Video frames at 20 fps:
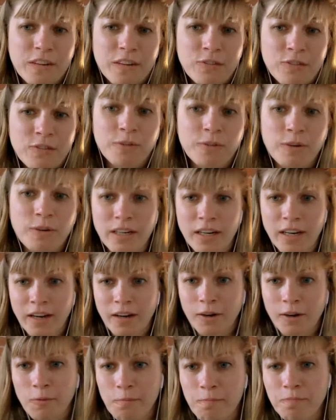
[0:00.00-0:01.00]
favorite right
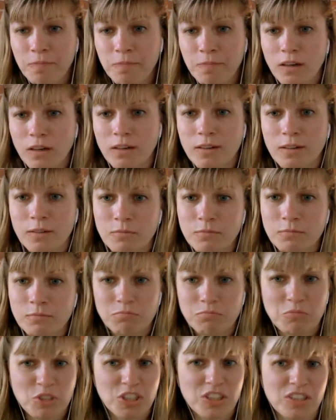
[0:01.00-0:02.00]
now,
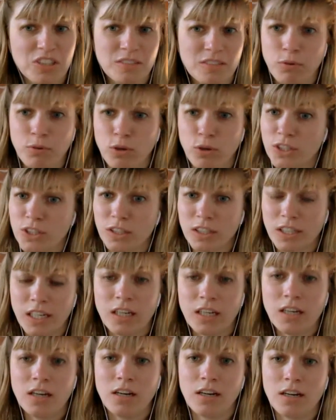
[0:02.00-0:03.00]
just
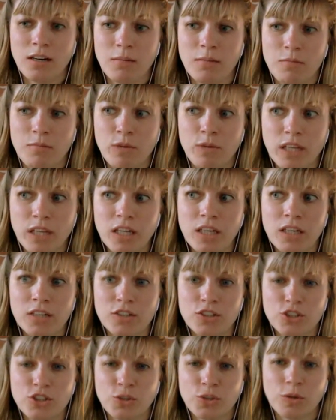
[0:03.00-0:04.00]
personally, I'm really
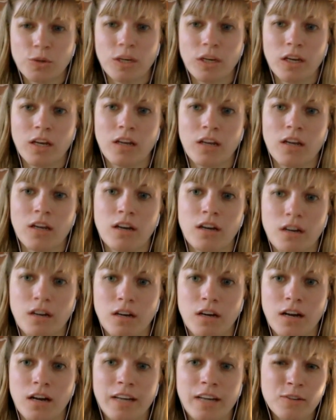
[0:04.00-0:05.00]
enjoying,
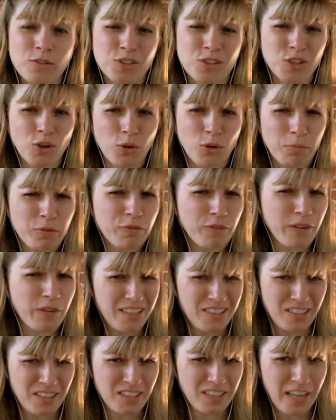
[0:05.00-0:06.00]
I use Gulp
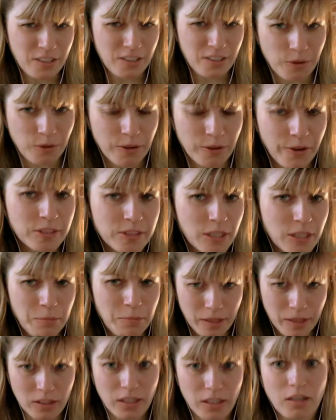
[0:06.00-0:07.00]
as a task runner
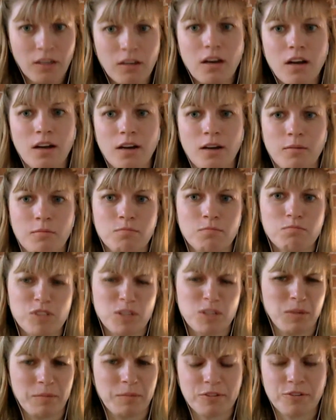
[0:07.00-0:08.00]
typically,
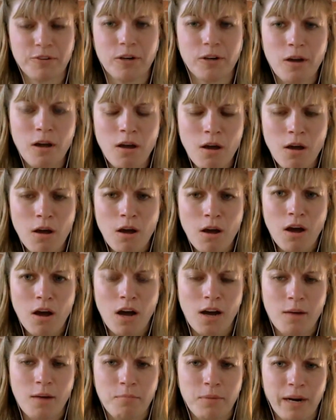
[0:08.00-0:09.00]
sometimes Grunt,
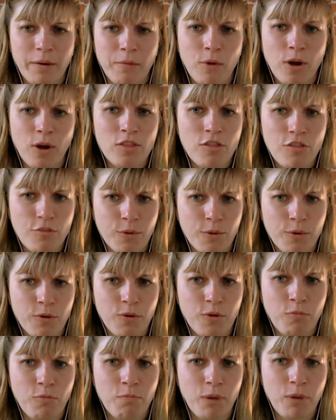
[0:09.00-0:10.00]
but I run
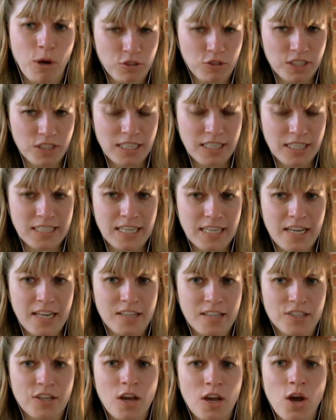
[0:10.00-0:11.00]
through
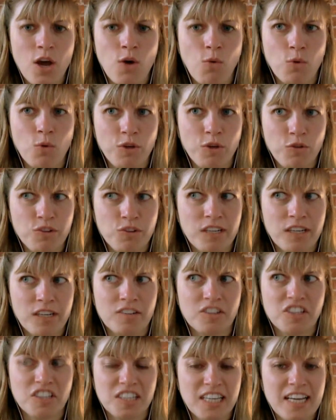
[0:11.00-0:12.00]
PostCSS
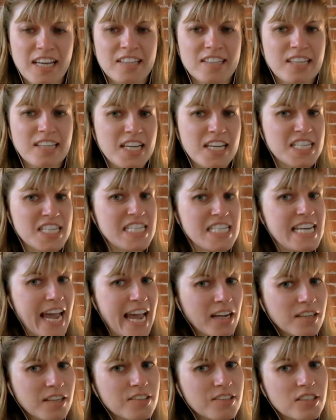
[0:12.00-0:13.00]
using CSS
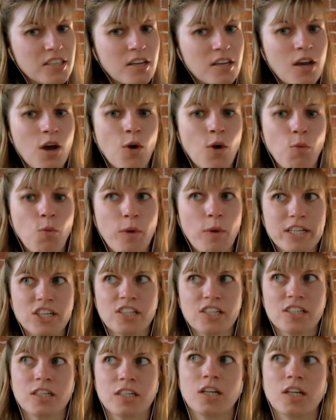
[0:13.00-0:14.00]
Next, which
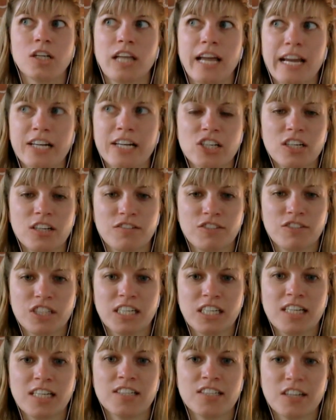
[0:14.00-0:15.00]
is a collection of
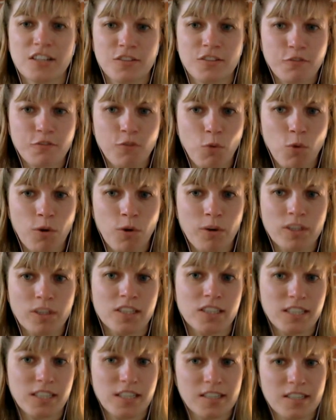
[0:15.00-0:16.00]
CSS4 to
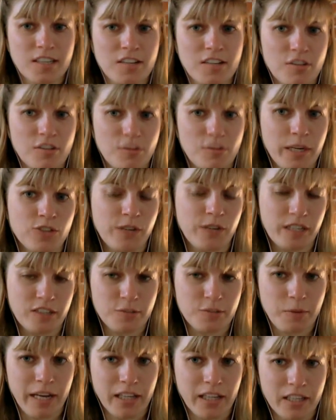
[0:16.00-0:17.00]
CSS3
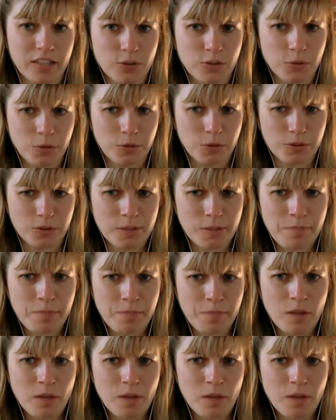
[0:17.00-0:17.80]
transpiling tools.